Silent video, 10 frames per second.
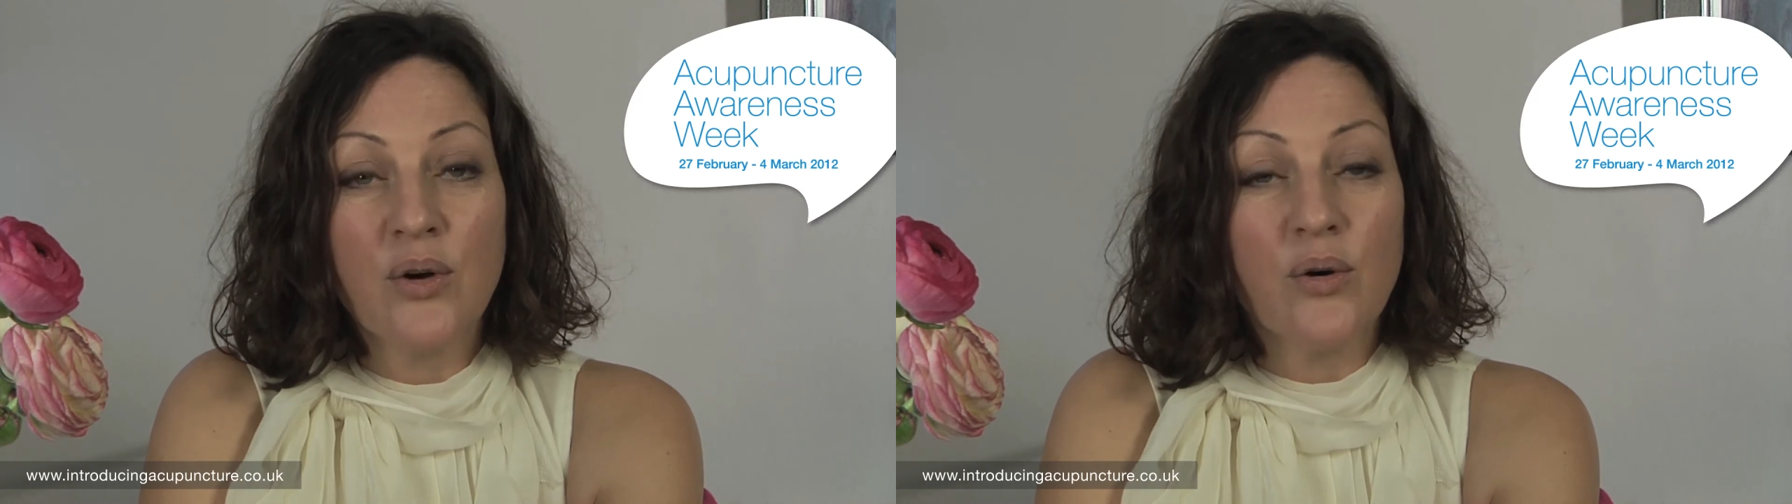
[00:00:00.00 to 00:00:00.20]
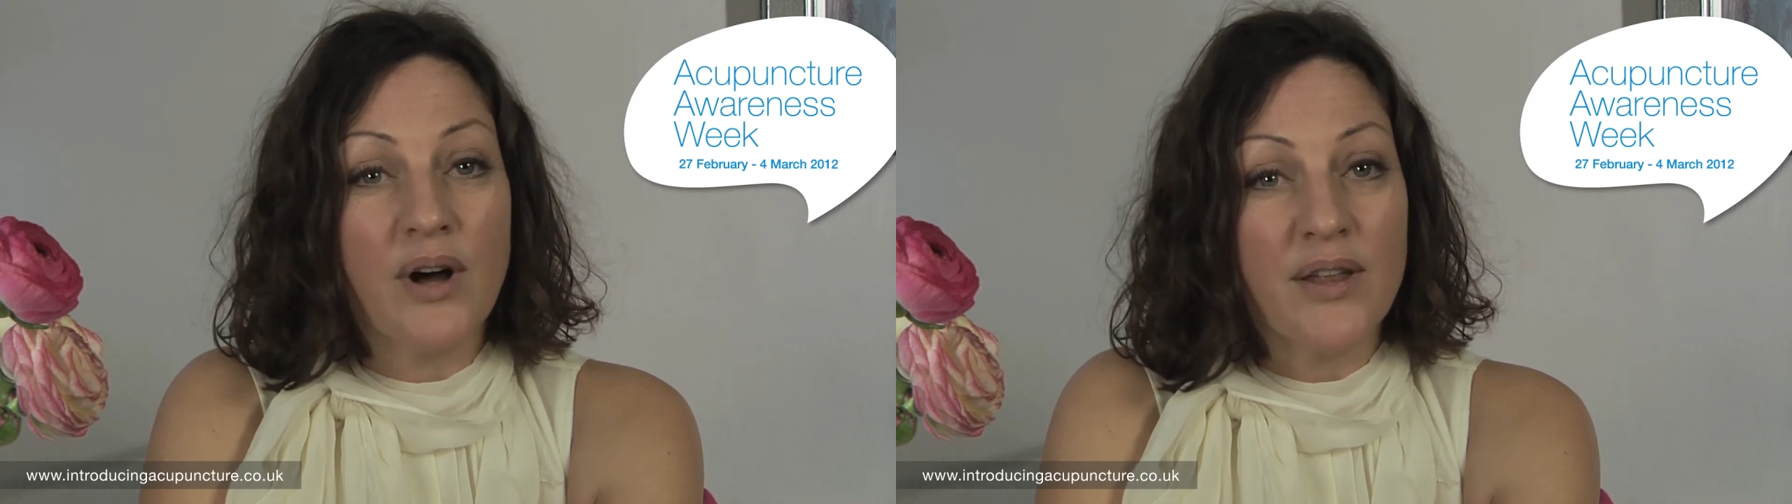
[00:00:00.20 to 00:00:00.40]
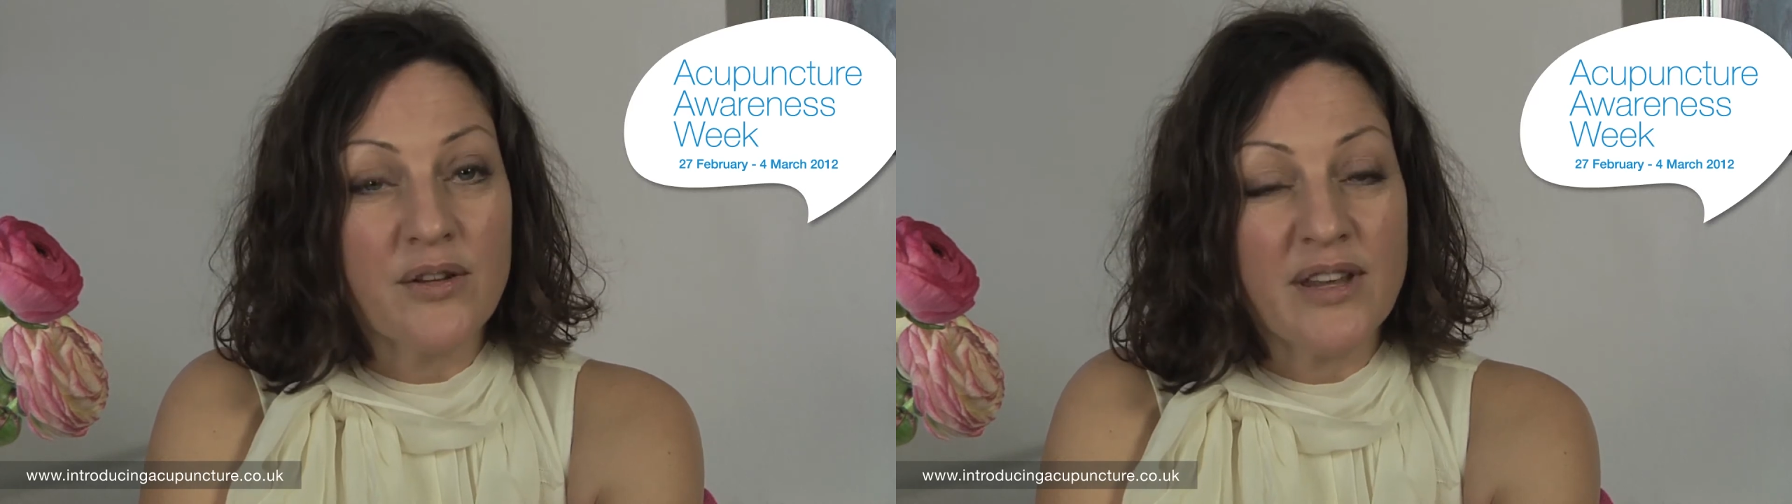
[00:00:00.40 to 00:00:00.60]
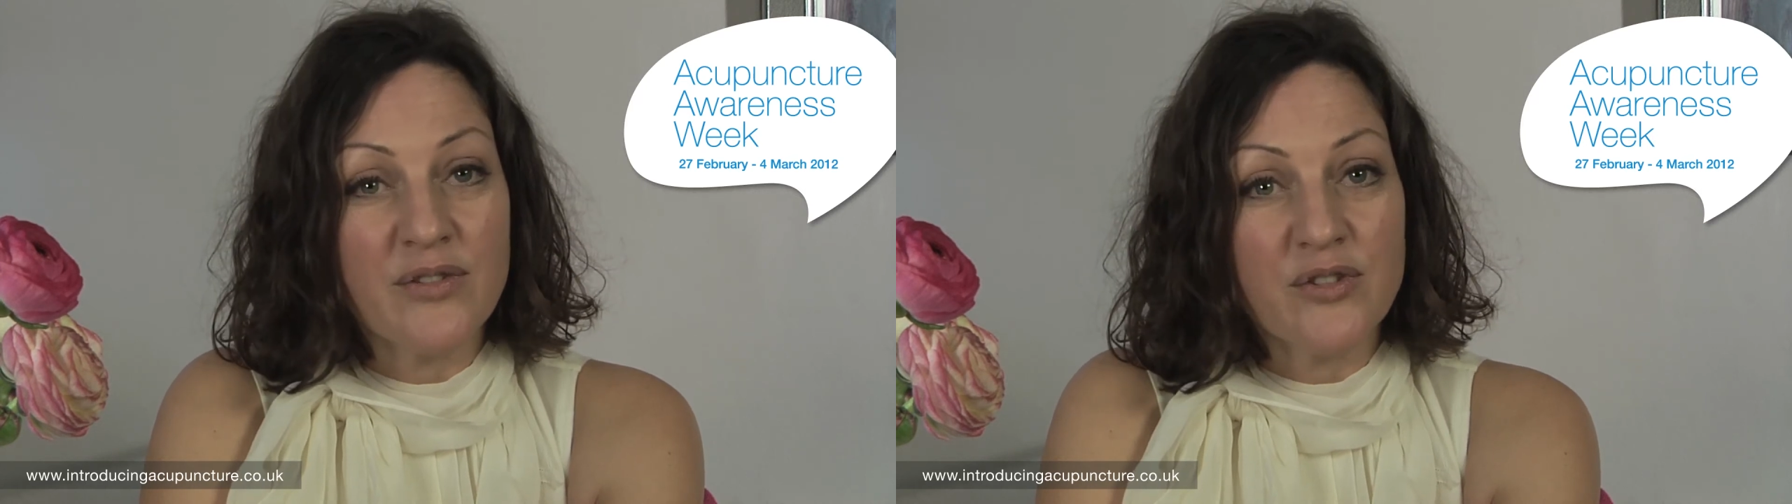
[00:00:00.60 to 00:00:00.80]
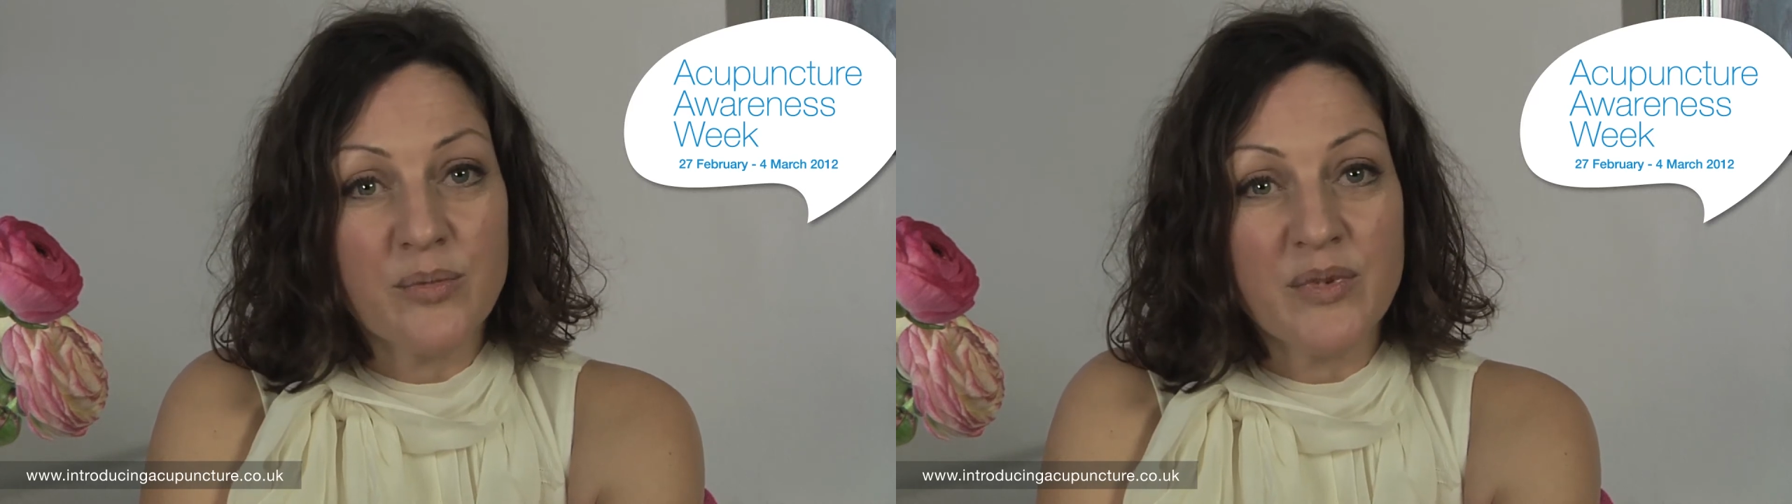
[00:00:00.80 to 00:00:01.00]
or other
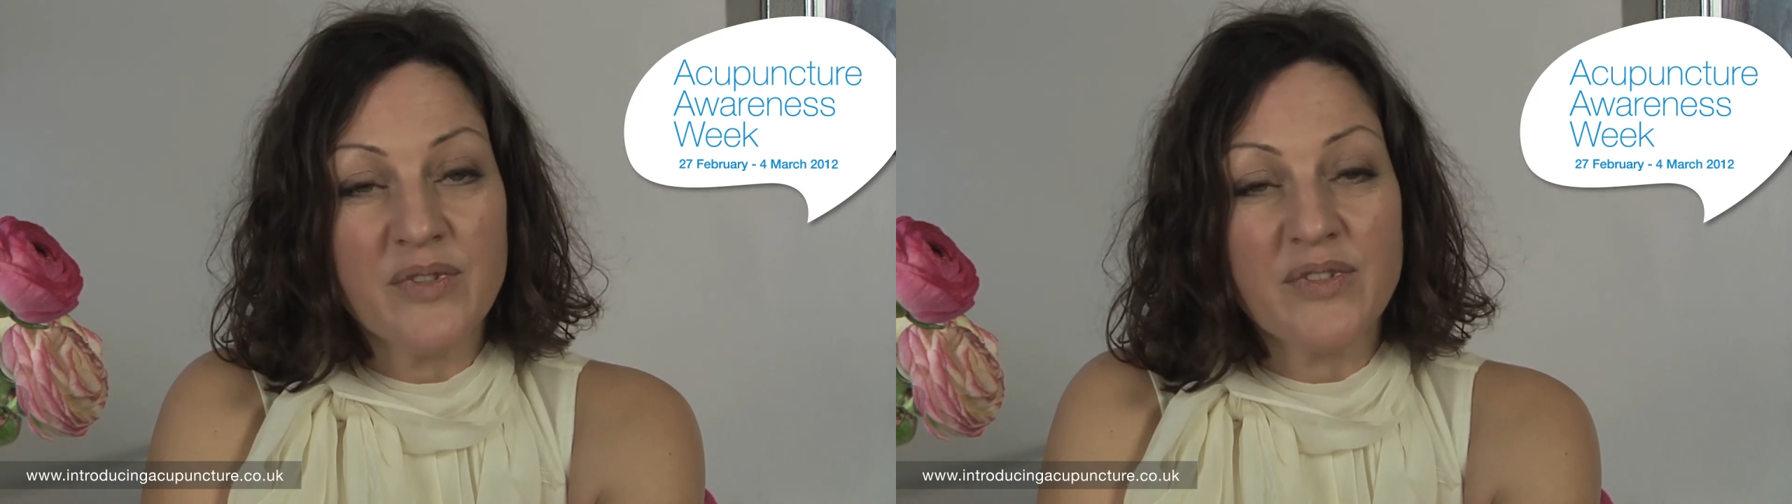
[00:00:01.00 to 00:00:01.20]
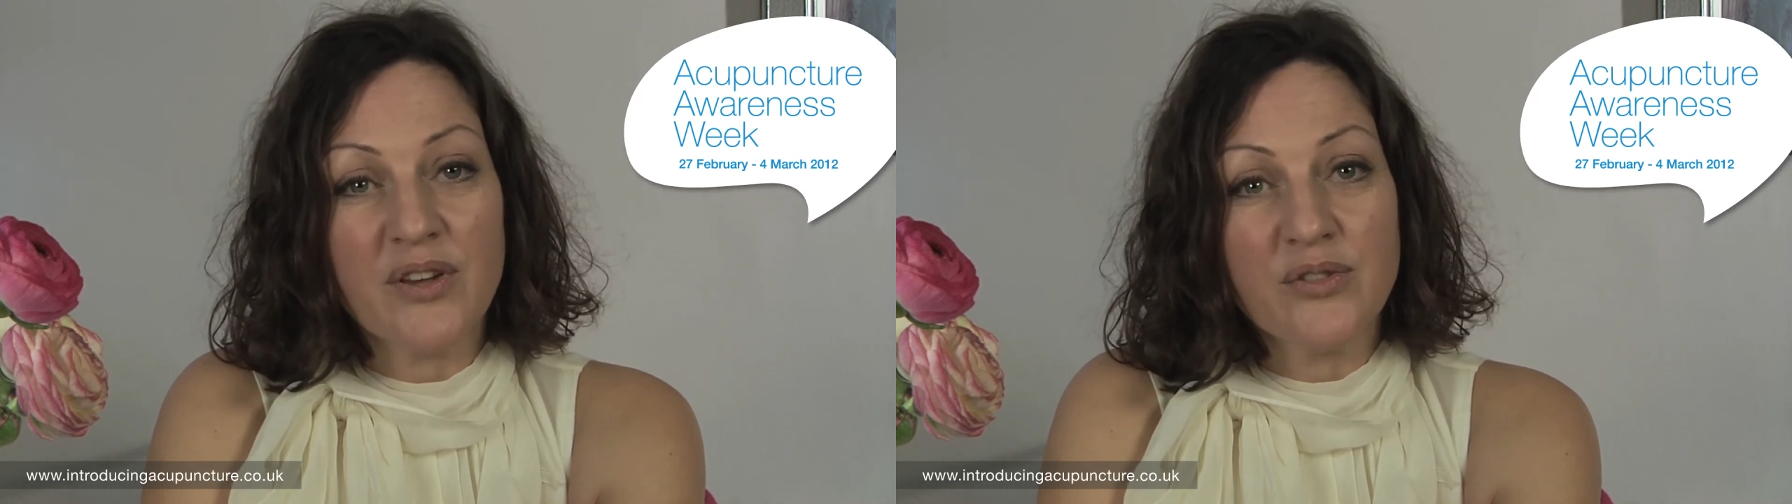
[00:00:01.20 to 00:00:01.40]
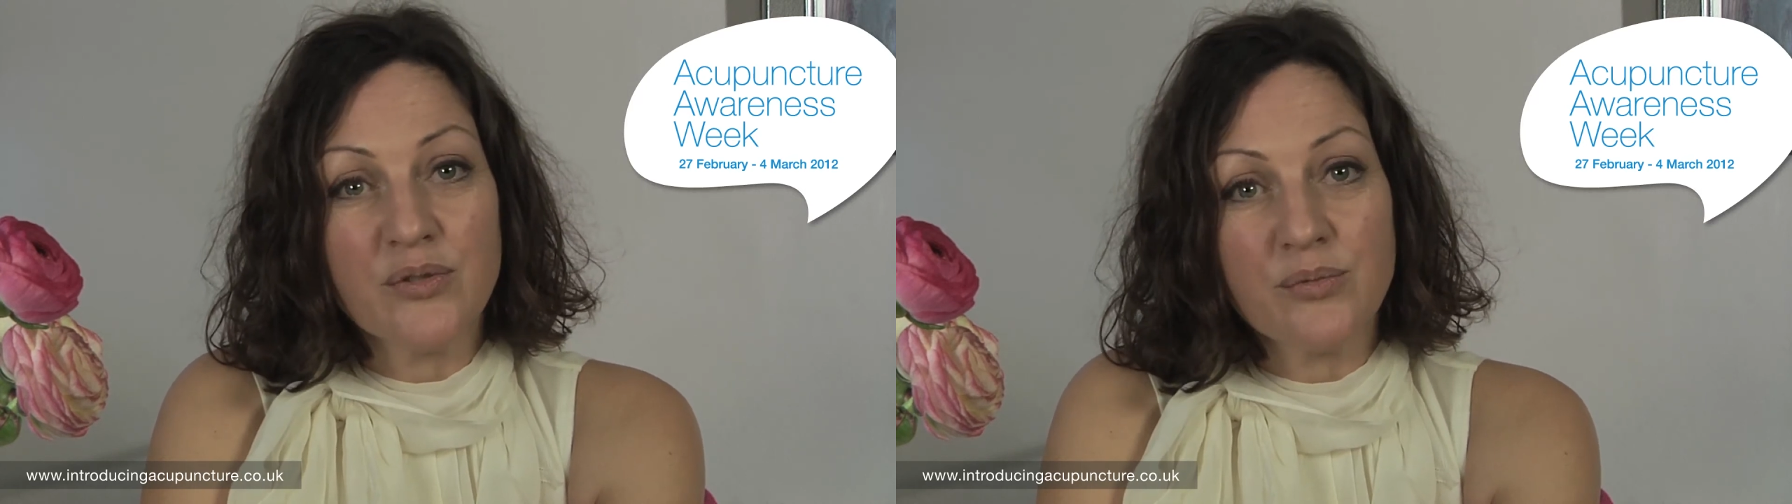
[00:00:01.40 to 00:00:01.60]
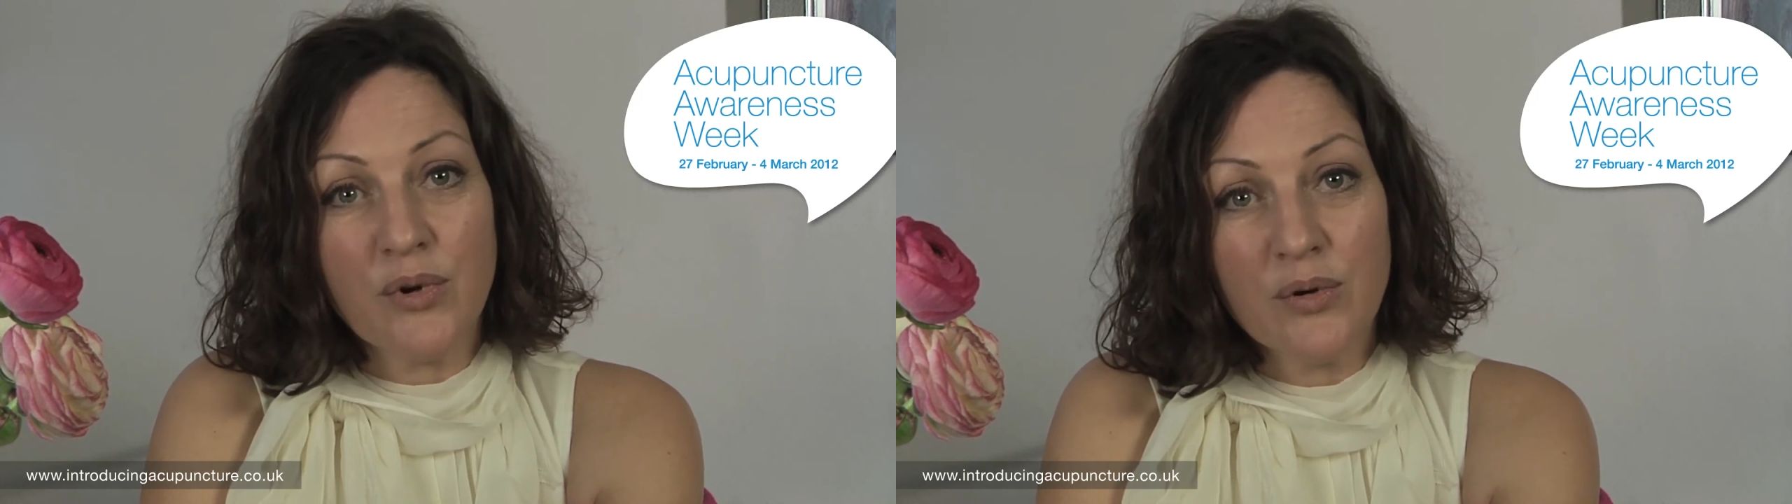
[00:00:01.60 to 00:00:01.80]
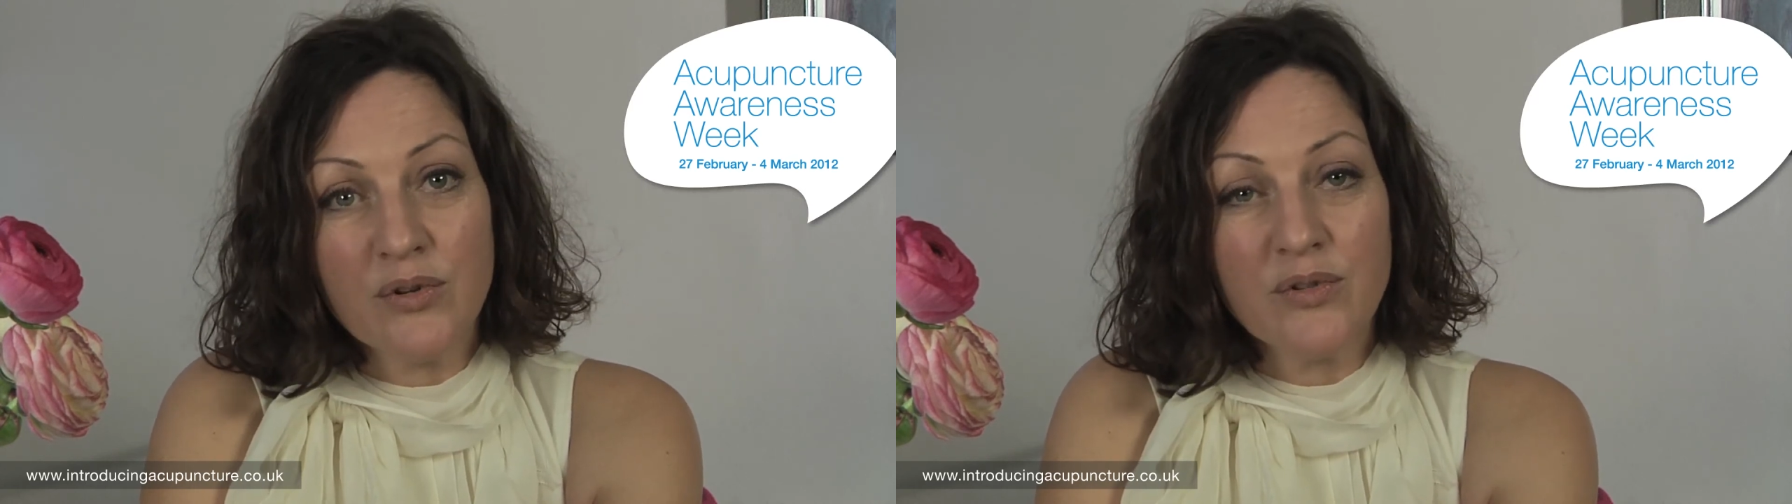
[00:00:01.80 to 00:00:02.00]
instruments such as
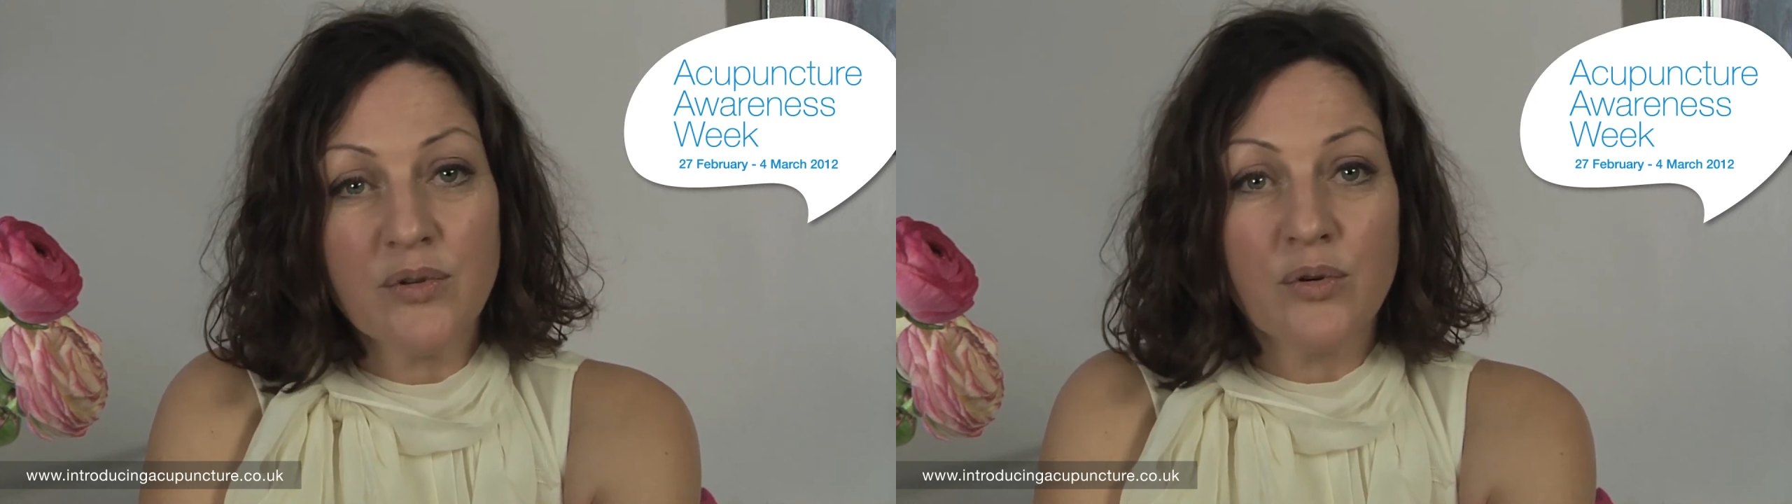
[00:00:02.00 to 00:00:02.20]
rollers